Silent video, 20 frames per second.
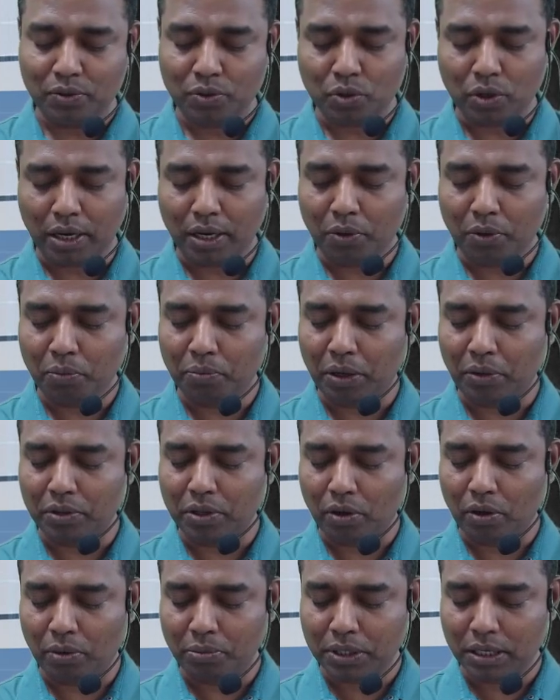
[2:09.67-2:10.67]
So I hope now
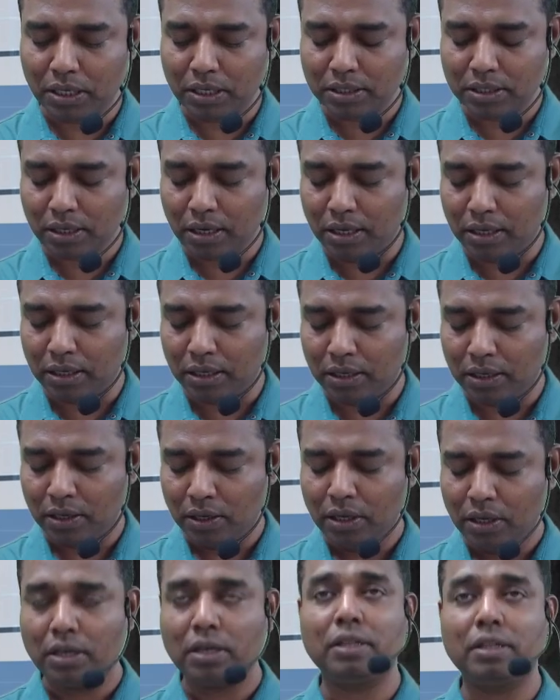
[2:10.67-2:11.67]
the option is clear.
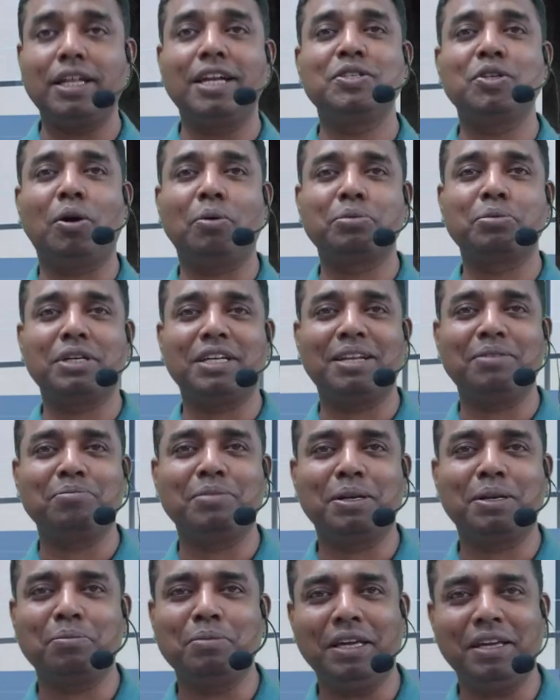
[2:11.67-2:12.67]
That is option
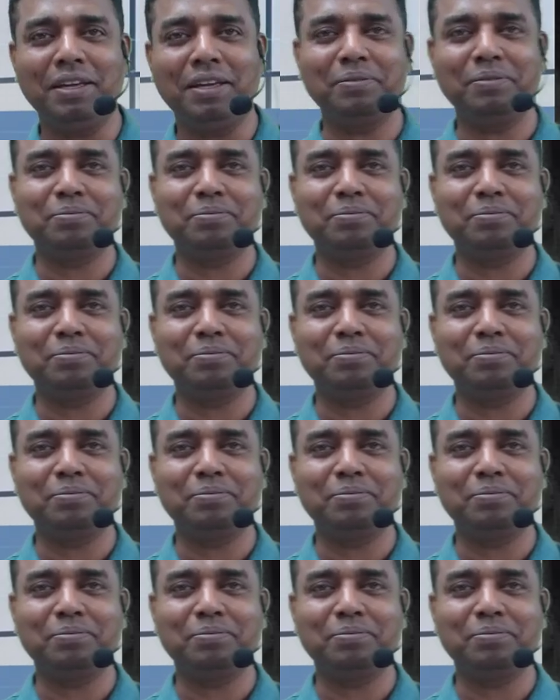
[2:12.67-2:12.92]
number B.